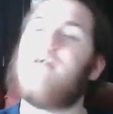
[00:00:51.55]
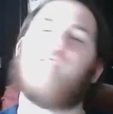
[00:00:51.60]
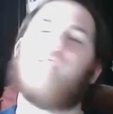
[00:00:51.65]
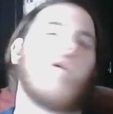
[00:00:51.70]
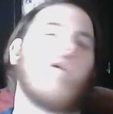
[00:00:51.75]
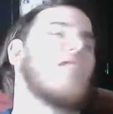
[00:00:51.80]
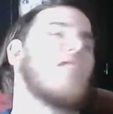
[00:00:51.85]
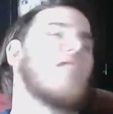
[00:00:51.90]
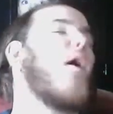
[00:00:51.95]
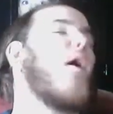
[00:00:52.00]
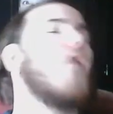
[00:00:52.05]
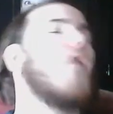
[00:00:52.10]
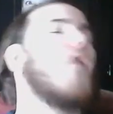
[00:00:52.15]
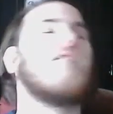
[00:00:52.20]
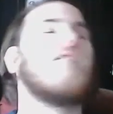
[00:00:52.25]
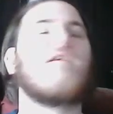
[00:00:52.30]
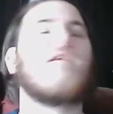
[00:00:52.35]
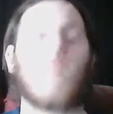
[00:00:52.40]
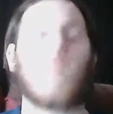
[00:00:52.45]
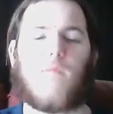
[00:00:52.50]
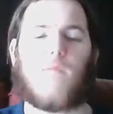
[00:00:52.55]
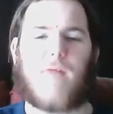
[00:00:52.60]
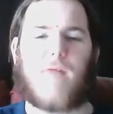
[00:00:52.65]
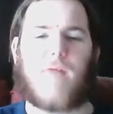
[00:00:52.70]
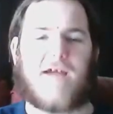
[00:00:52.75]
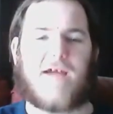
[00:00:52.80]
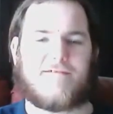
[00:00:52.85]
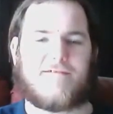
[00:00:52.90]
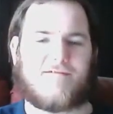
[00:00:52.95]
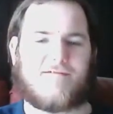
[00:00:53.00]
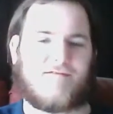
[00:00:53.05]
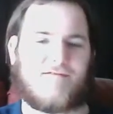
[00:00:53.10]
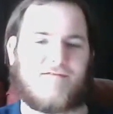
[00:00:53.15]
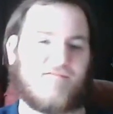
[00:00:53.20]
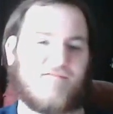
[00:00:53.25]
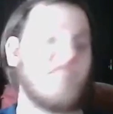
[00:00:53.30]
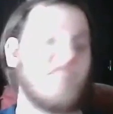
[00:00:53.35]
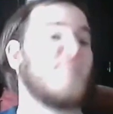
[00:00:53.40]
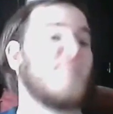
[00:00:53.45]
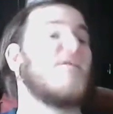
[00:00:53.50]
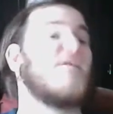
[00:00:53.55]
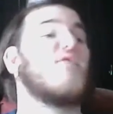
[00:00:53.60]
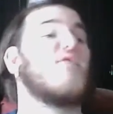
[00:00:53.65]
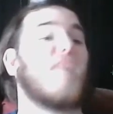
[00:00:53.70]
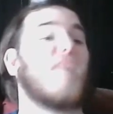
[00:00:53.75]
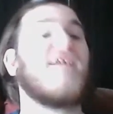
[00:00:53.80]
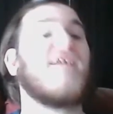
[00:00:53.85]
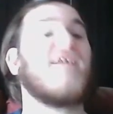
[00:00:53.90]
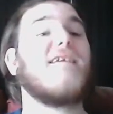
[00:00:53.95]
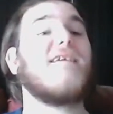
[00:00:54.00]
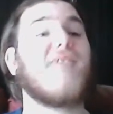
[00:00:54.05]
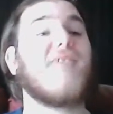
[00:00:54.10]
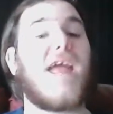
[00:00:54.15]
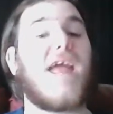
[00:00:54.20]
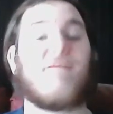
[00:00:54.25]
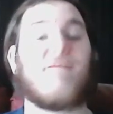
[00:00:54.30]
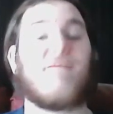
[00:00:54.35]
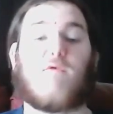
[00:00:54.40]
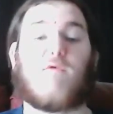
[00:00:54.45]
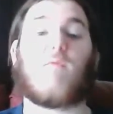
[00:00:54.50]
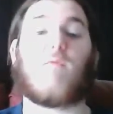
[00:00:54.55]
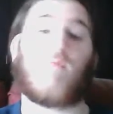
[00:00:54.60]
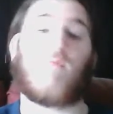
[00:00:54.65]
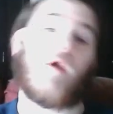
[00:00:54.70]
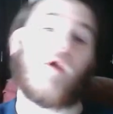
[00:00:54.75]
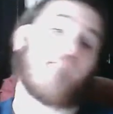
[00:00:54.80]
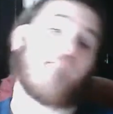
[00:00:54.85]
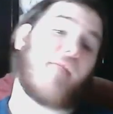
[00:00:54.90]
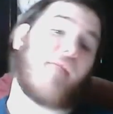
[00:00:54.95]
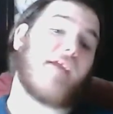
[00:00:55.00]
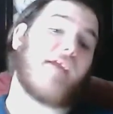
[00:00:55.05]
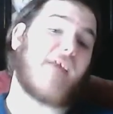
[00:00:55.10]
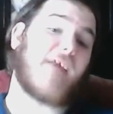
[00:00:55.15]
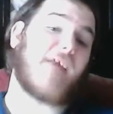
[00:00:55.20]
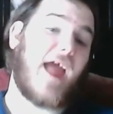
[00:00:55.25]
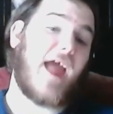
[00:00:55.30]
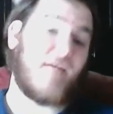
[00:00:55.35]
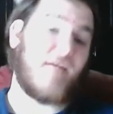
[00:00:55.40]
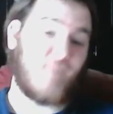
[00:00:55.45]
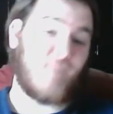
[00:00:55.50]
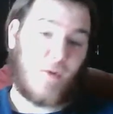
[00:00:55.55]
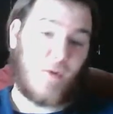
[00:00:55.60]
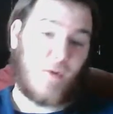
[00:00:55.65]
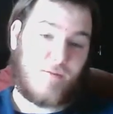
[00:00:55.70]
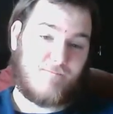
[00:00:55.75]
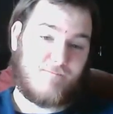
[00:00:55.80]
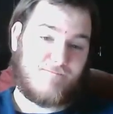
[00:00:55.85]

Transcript: They are called the Soul Patches, which is the greatest name for a boy band ever.